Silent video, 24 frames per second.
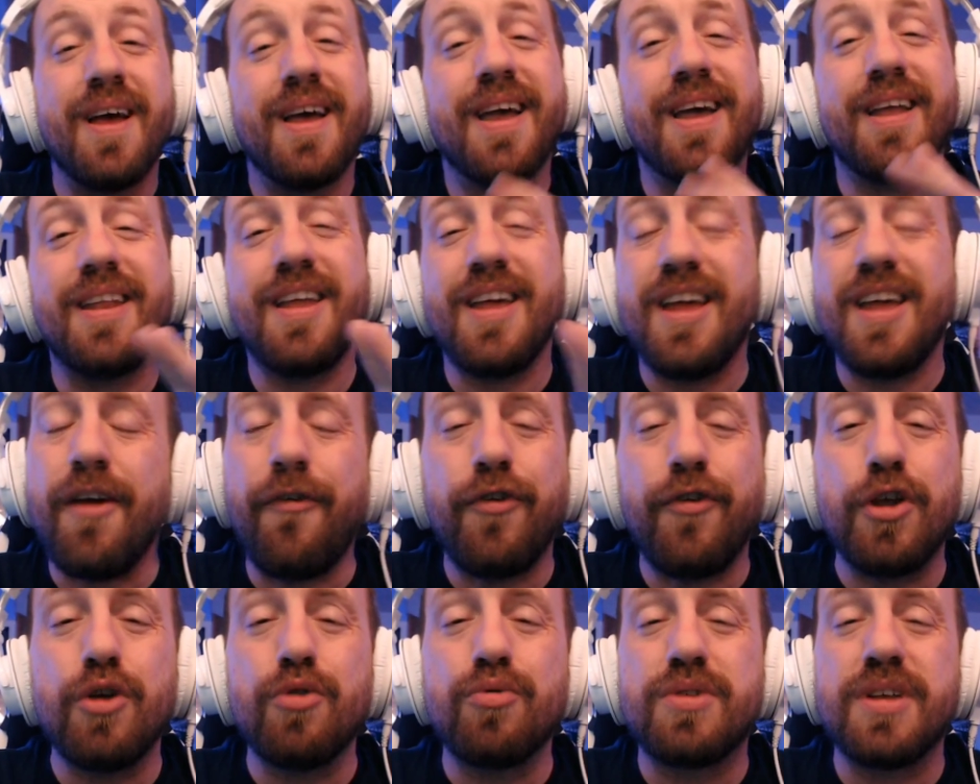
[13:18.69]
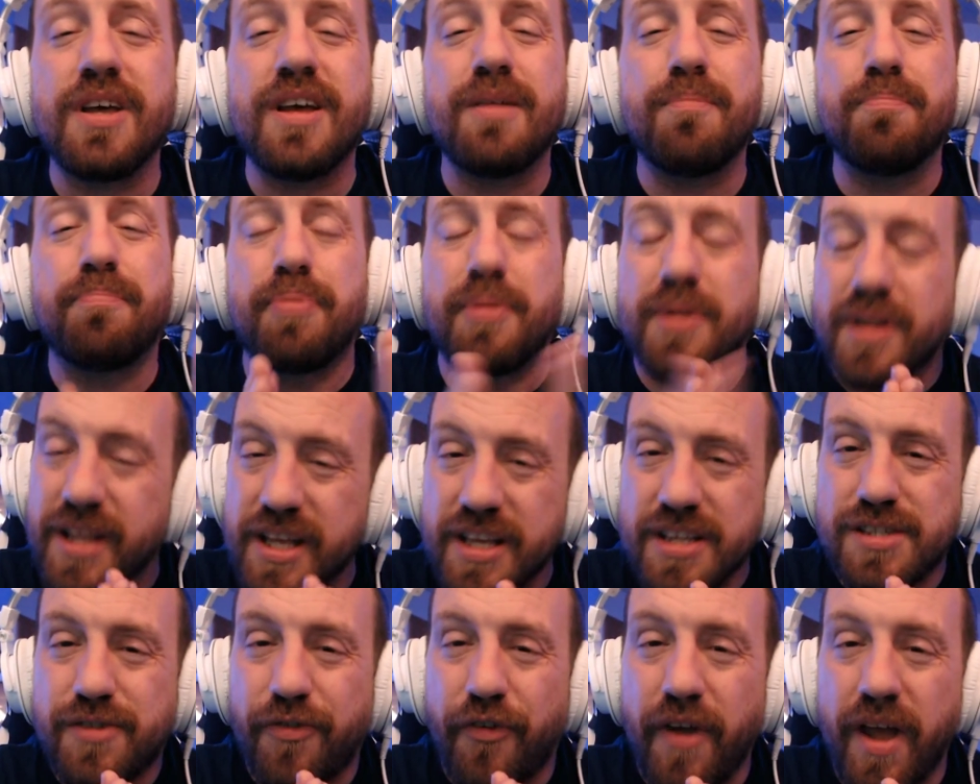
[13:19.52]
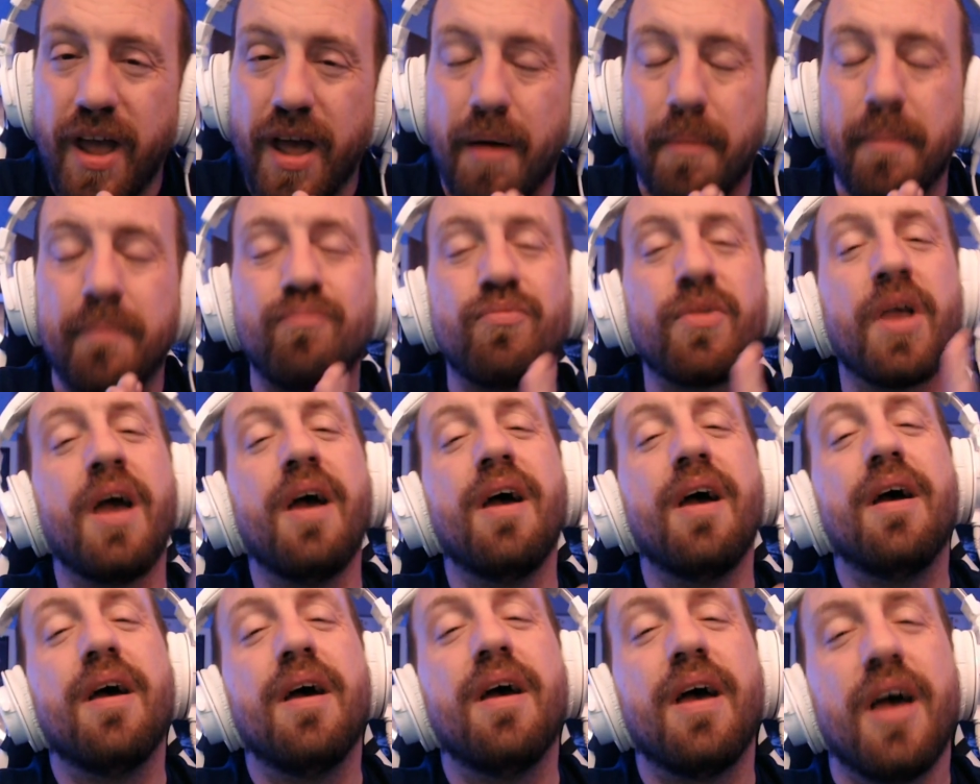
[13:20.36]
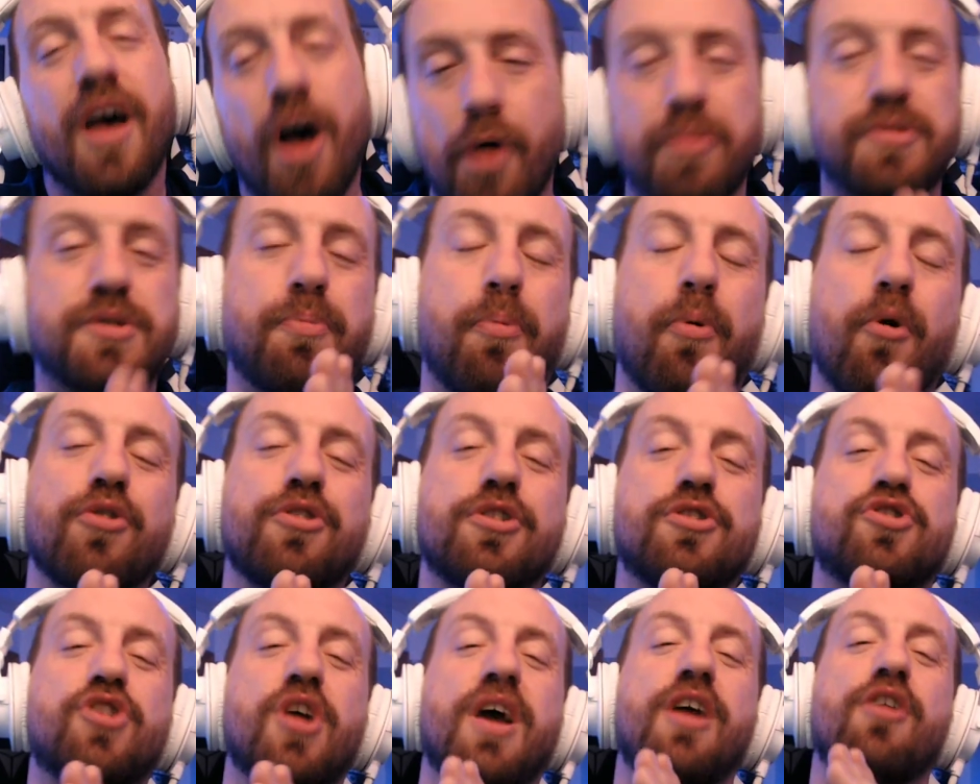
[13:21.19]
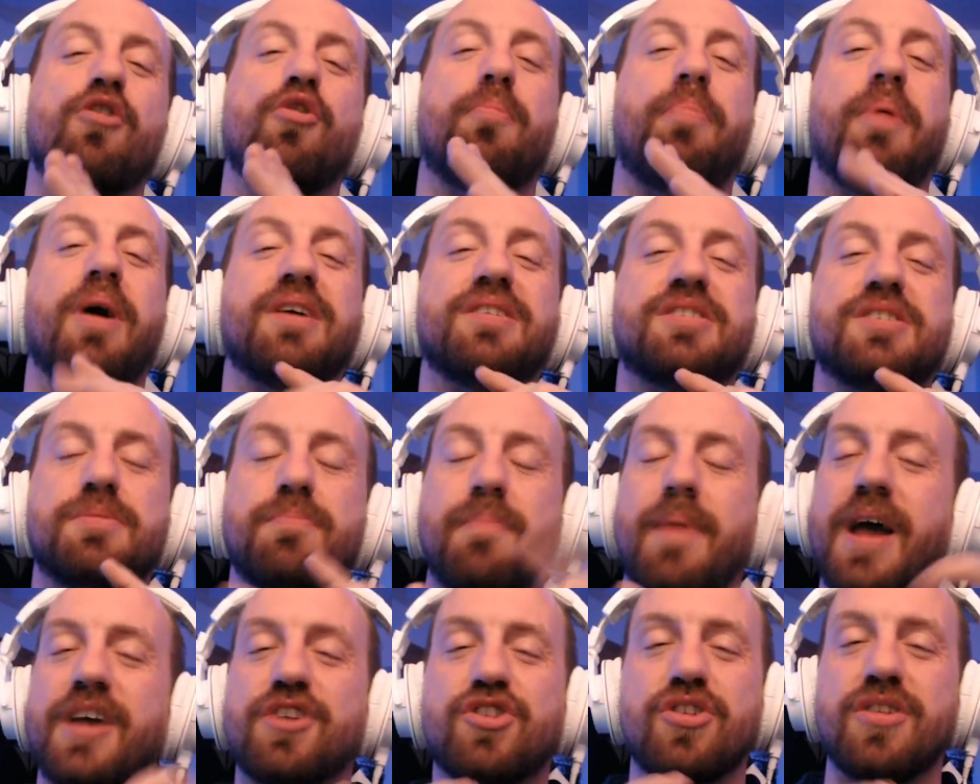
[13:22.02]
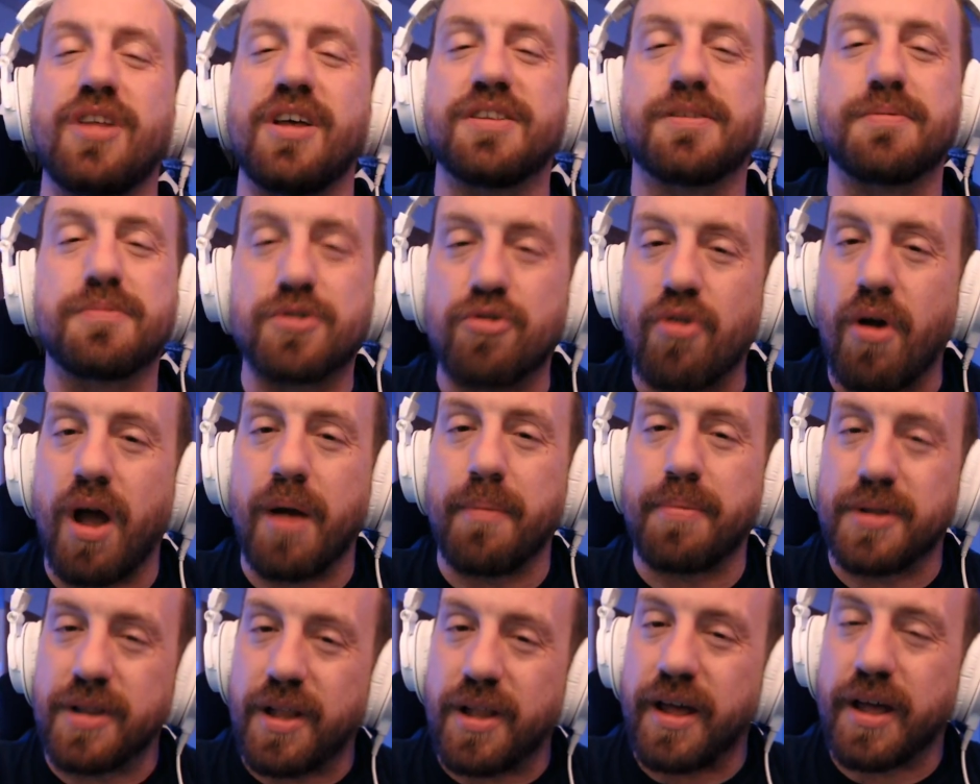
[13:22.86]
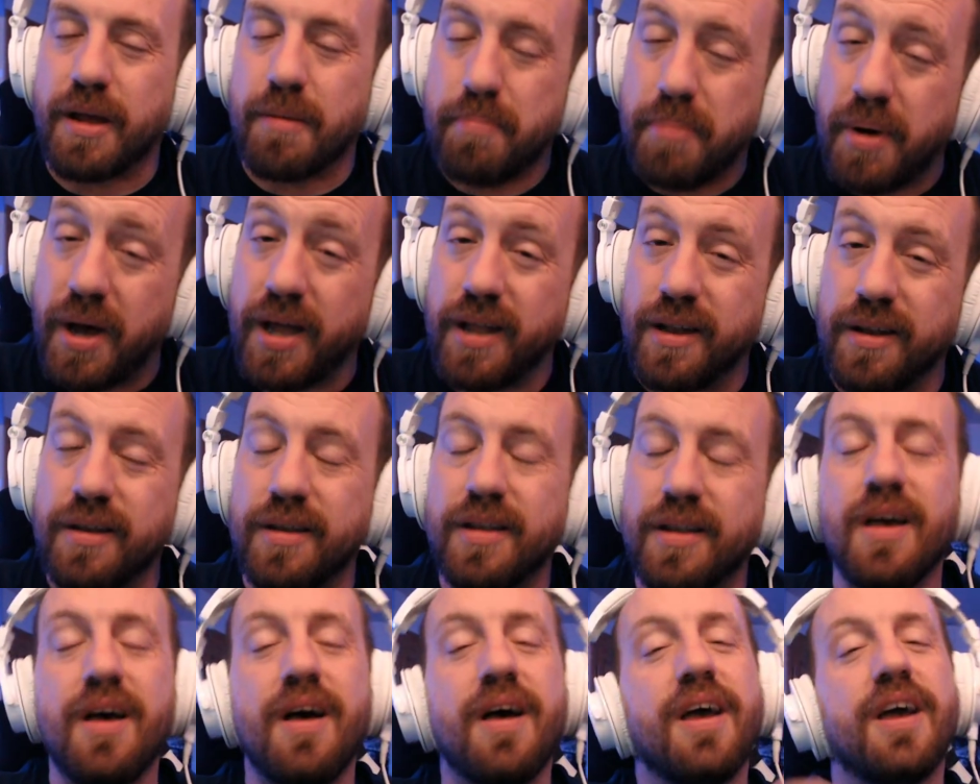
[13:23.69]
And if you did, please, fam, help support the channel by smashing that subscribe and like button.